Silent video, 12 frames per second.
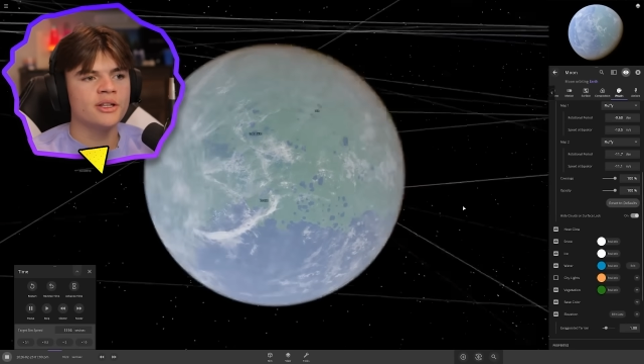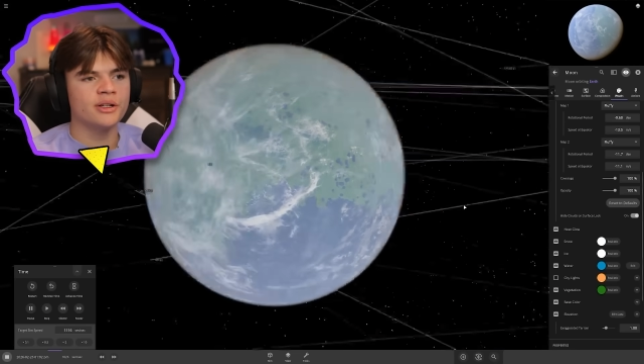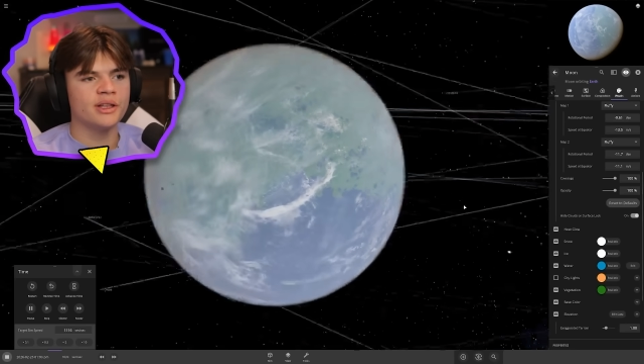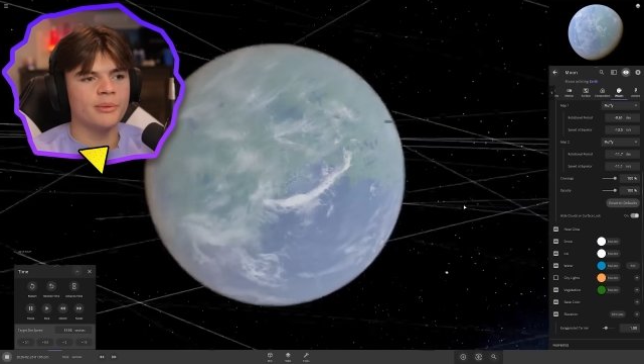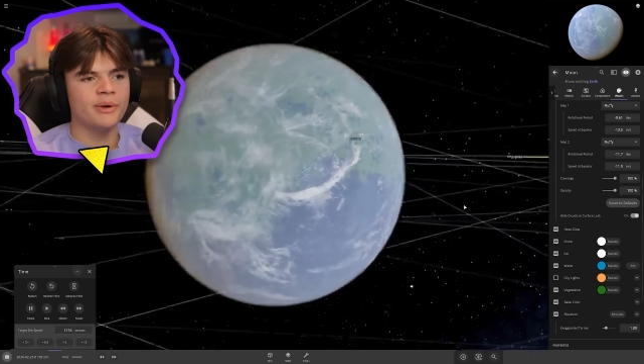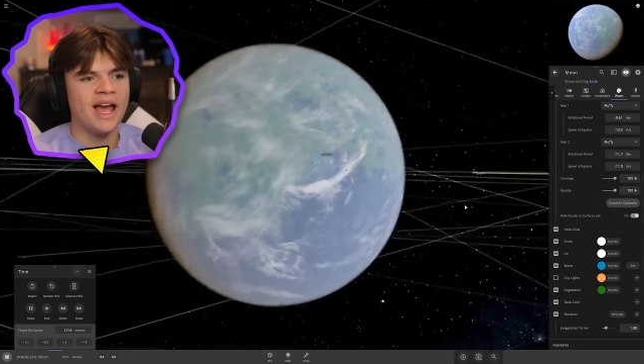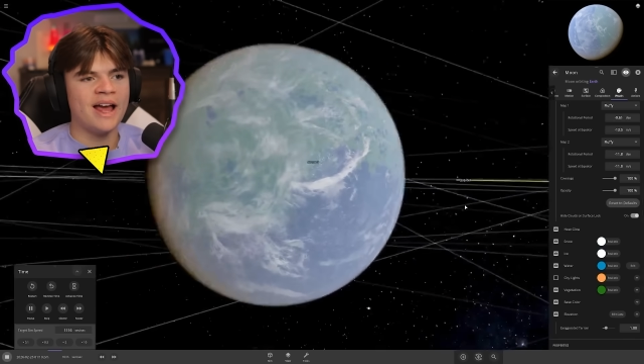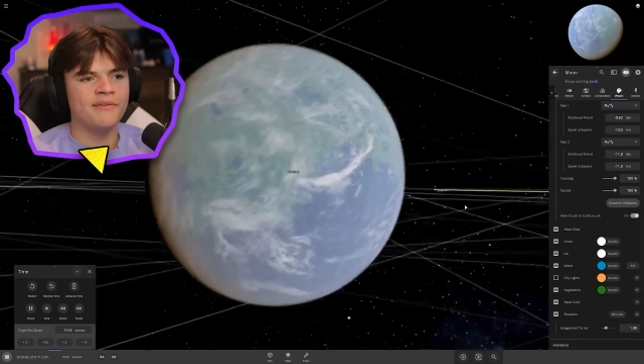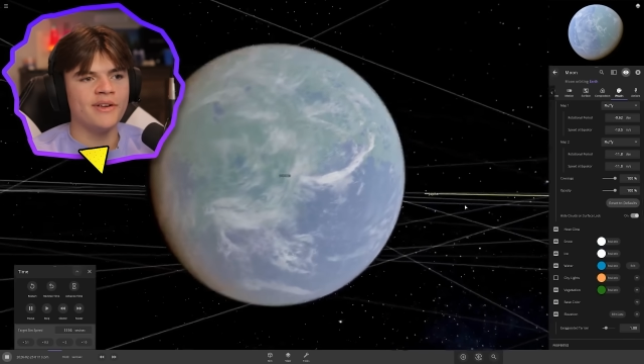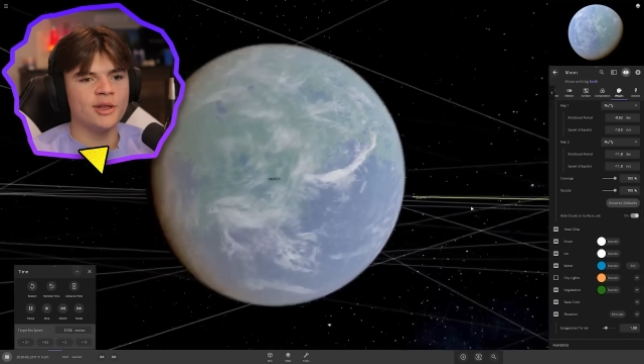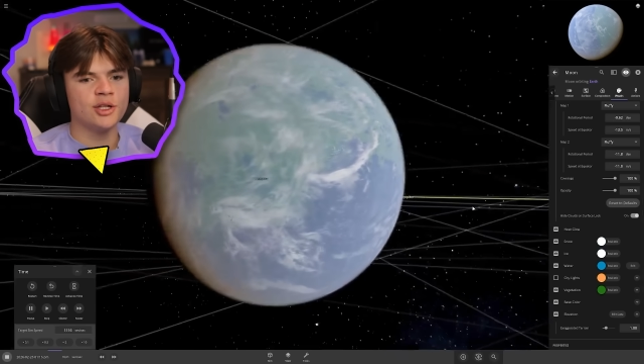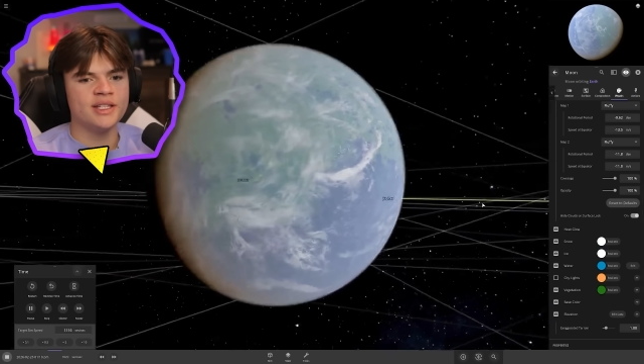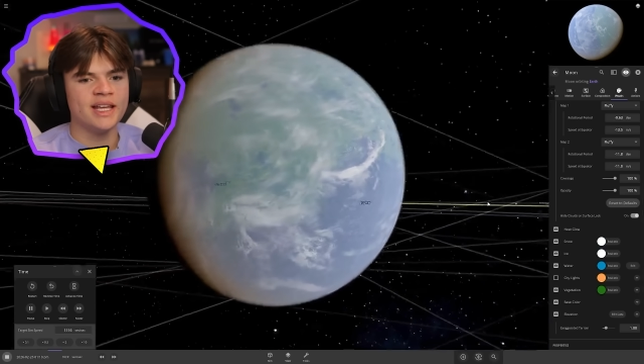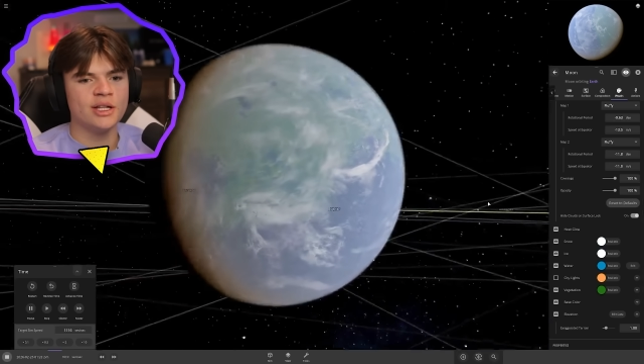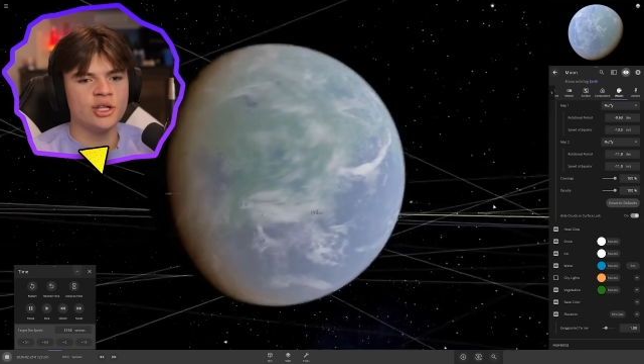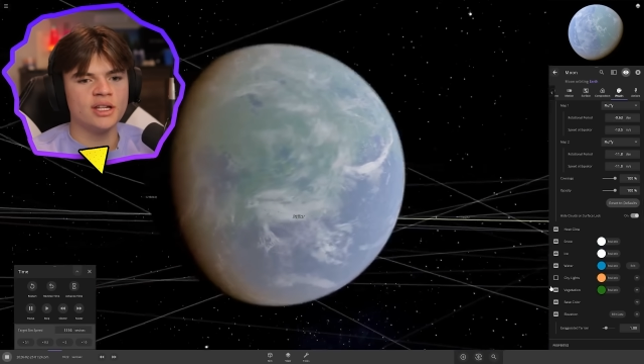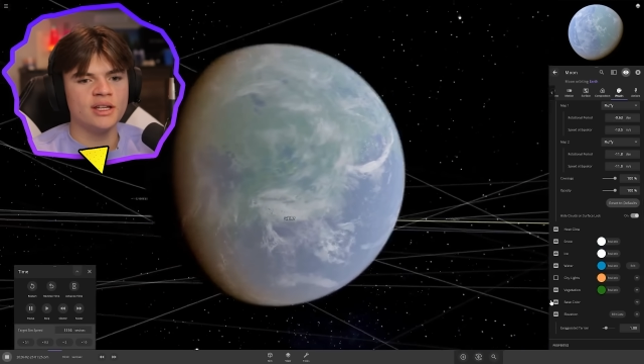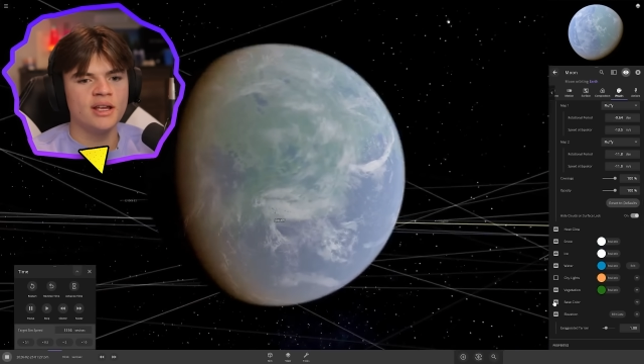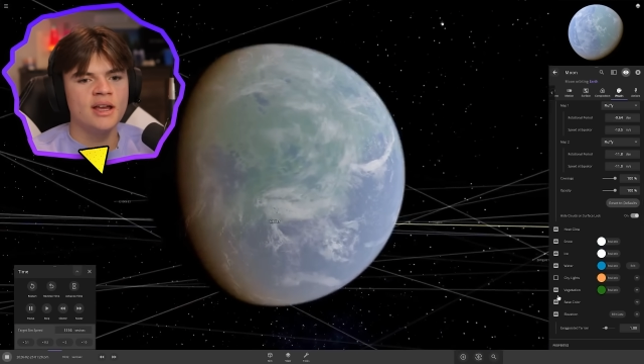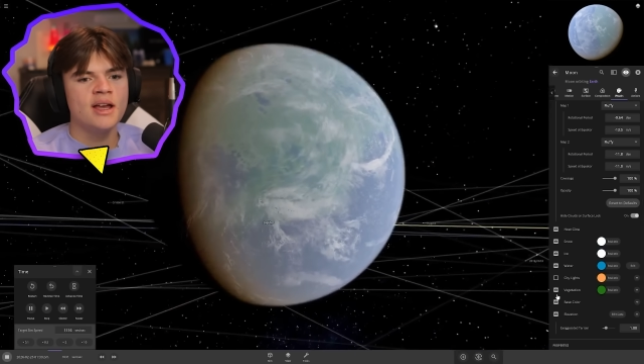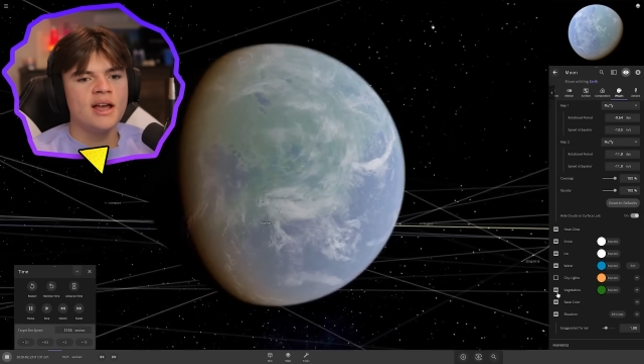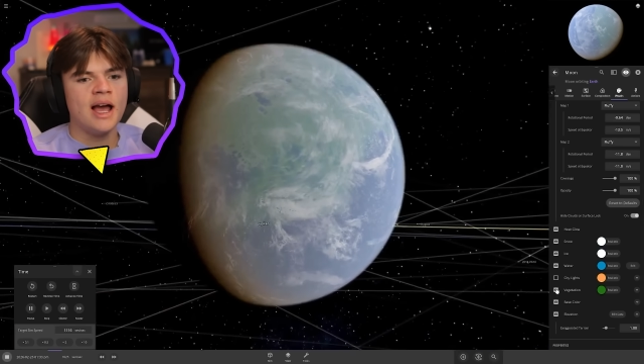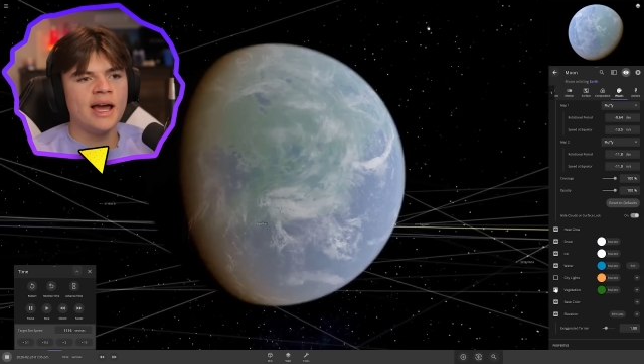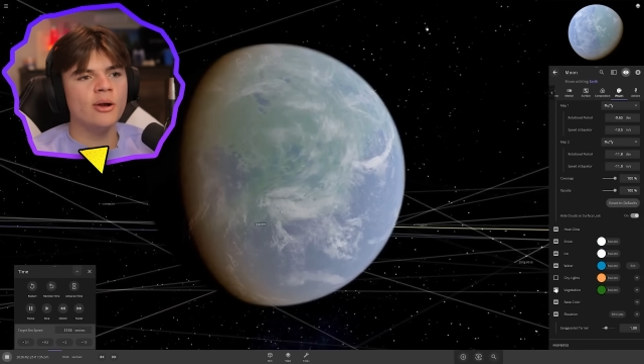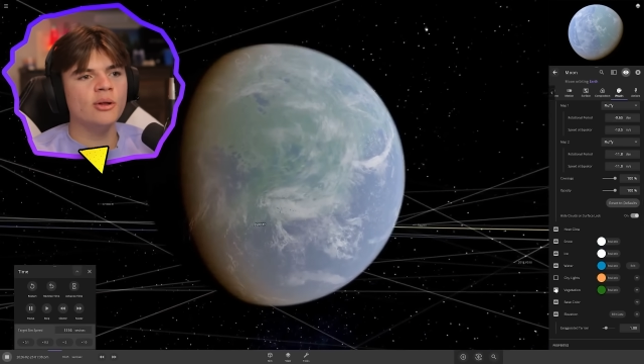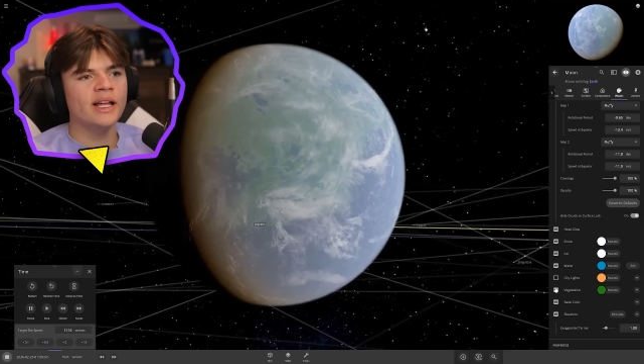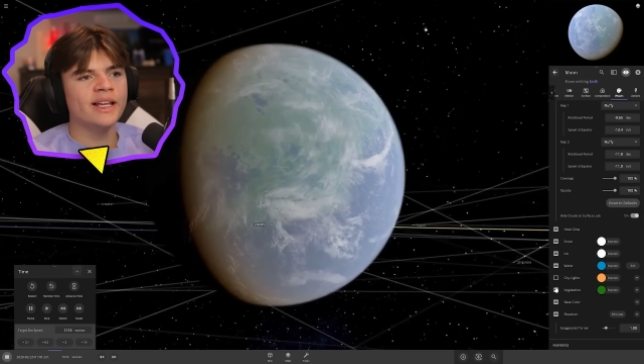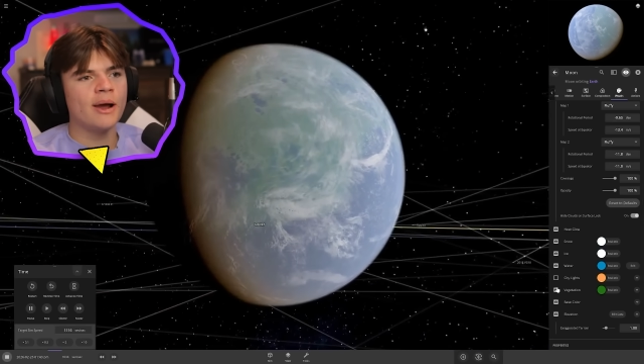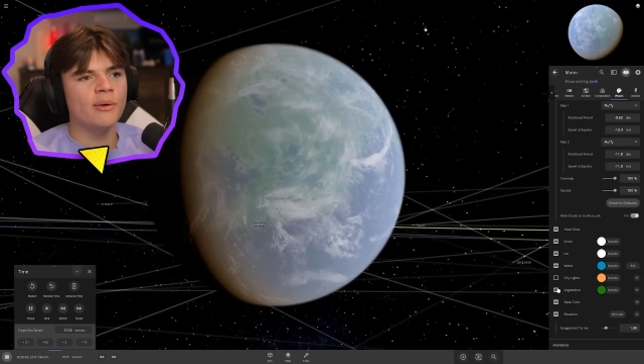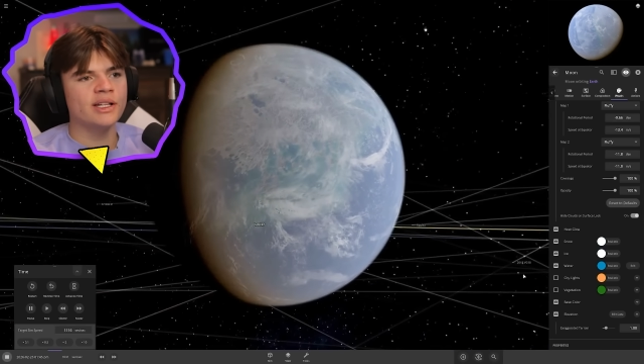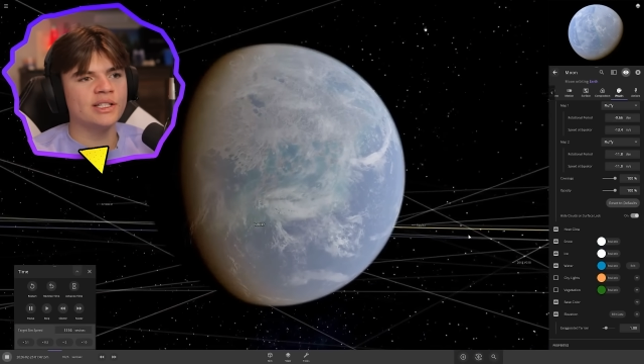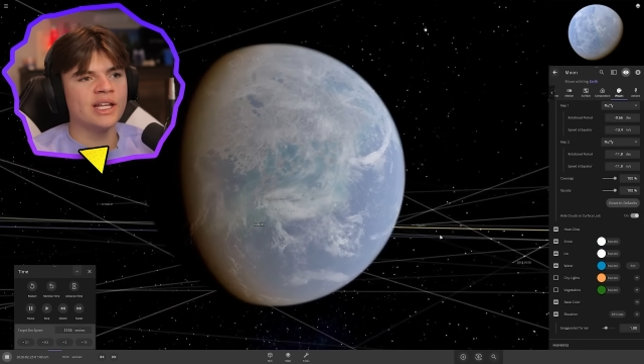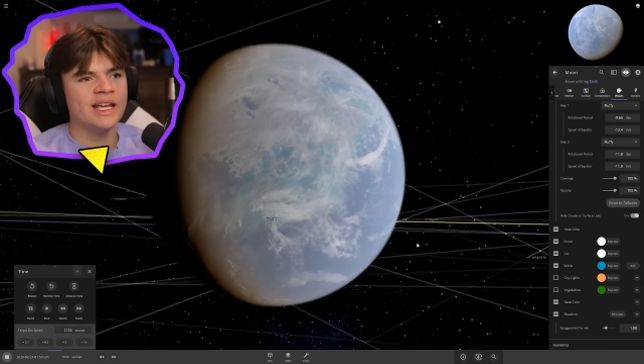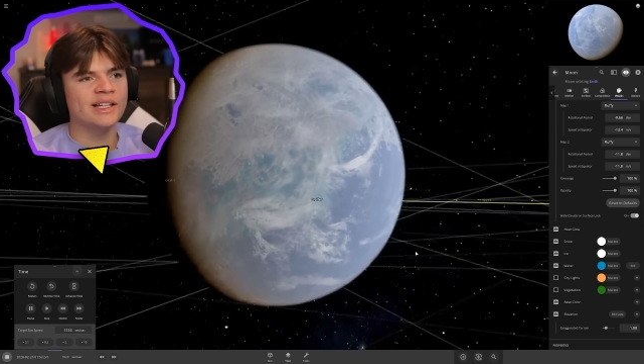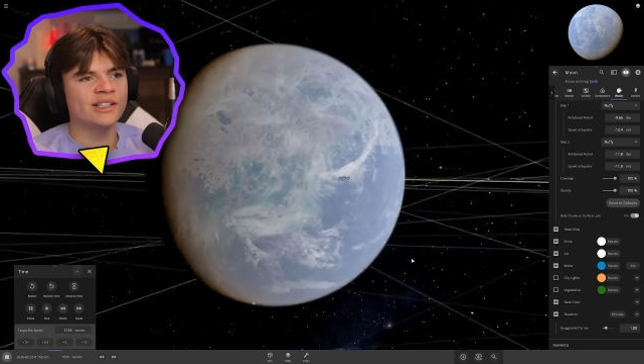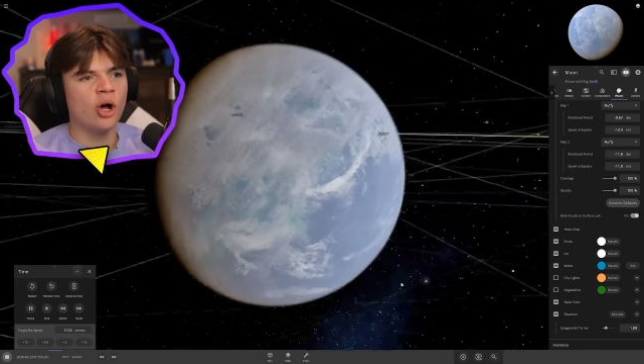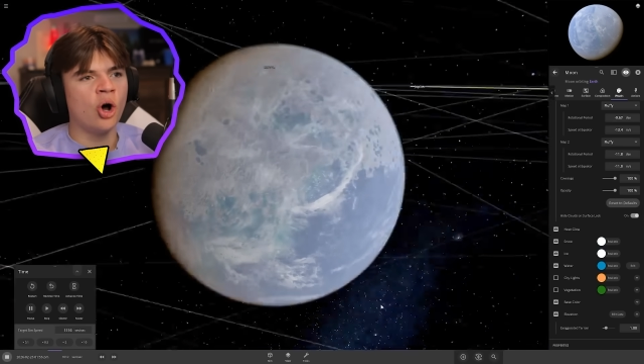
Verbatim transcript: You can see we add vegetation. I don't like how it takes